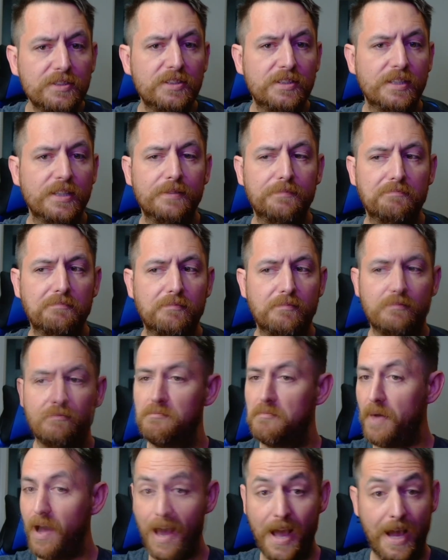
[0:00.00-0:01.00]
it
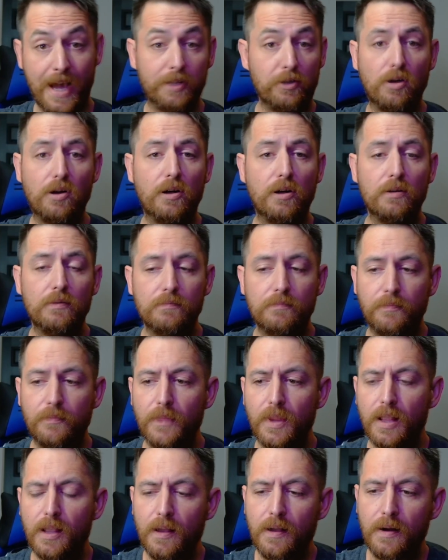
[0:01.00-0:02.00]
at all.
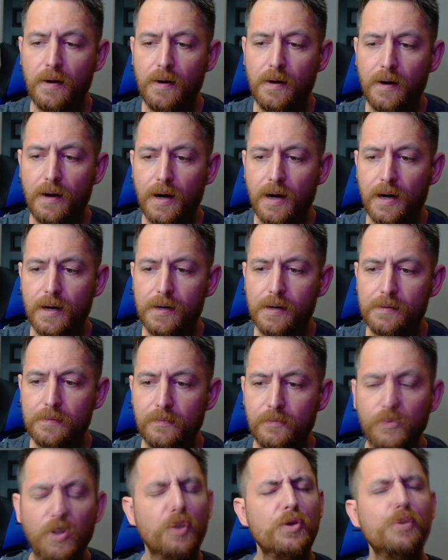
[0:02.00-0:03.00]

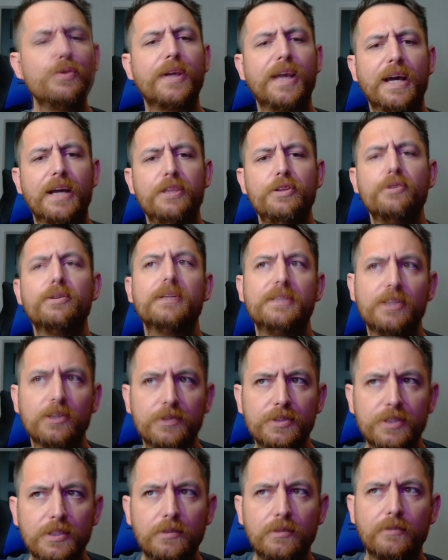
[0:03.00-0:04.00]
No, you can. You can
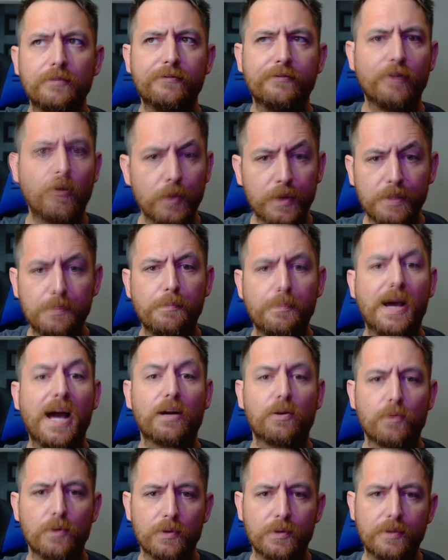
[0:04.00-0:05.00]
tilt it forward and
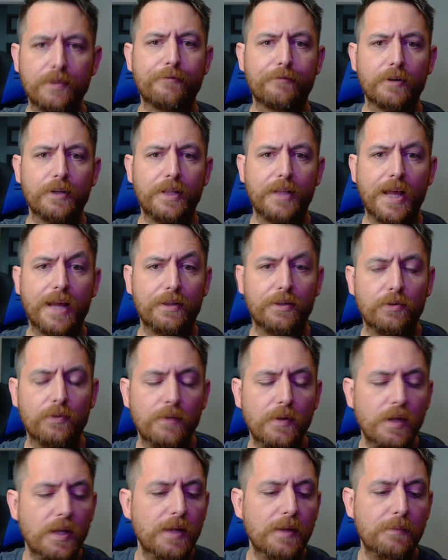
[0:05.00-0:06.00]
backward, the front handle.
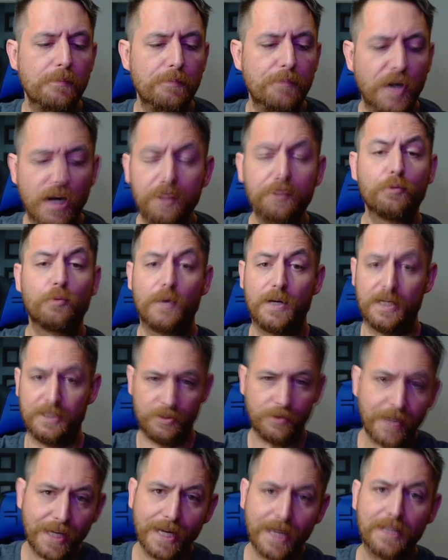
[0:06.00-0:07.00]
But otherwise,
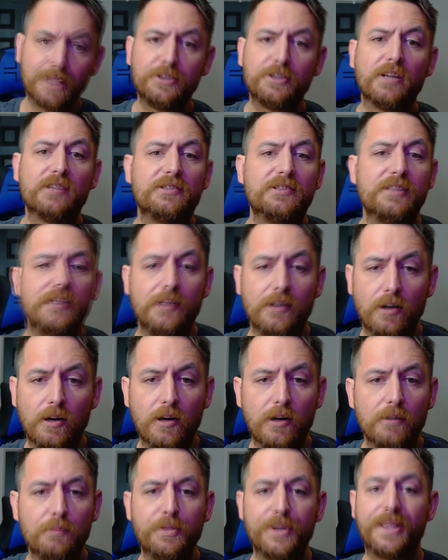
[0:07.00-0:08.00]
you can't adjust it at
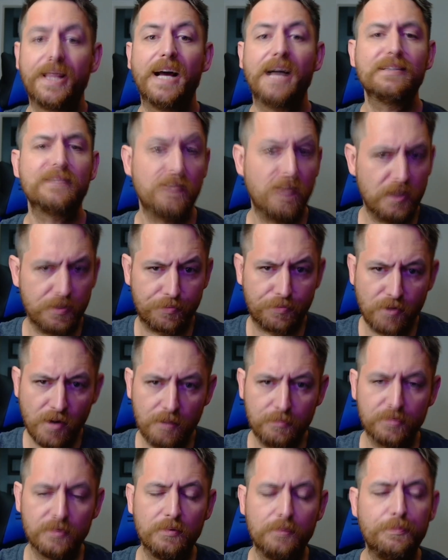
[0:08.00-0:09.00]
all. But that's not a
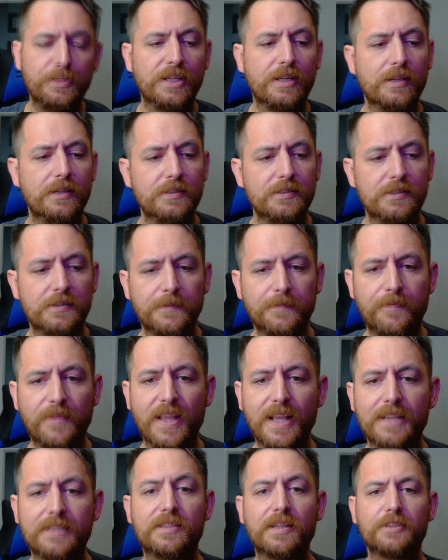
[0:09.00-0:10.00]
problem because
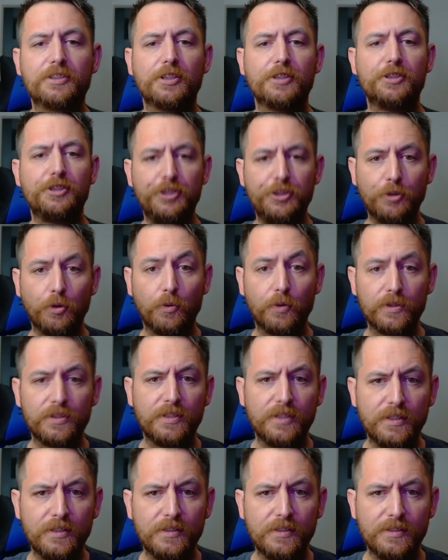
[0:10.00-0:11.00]
it's such a
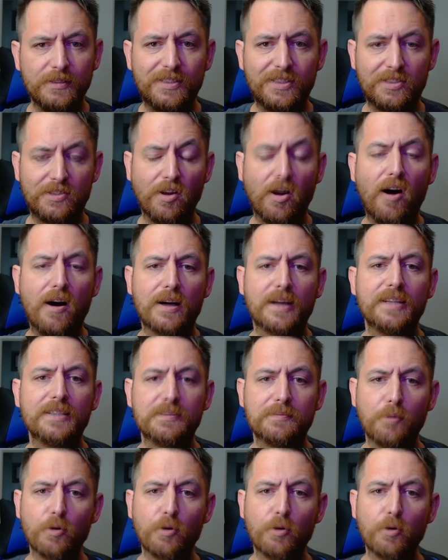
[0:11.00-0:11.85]
short stock. It's more